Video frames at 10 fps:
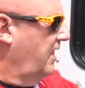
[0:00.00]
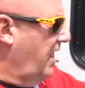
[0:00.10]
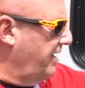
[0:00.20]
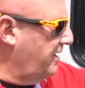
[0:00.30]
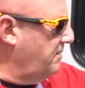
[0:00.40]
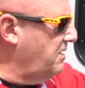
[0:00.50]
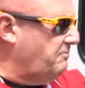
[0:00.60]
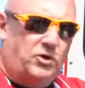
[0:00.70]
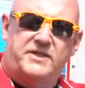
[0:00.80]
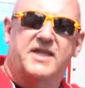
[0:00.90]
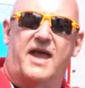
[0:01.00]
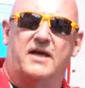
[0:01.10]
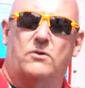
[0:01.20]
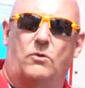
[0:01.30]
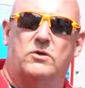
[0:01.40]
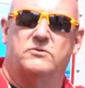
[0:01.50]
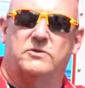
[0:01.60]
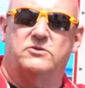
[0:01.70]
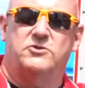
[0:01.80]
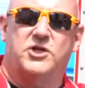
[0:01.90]
And it can be put down onto
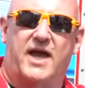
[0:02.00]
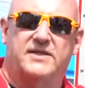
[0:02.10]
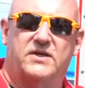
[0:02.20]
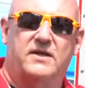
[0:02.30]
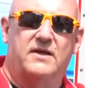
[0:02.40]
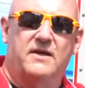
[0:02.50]
a new chassis.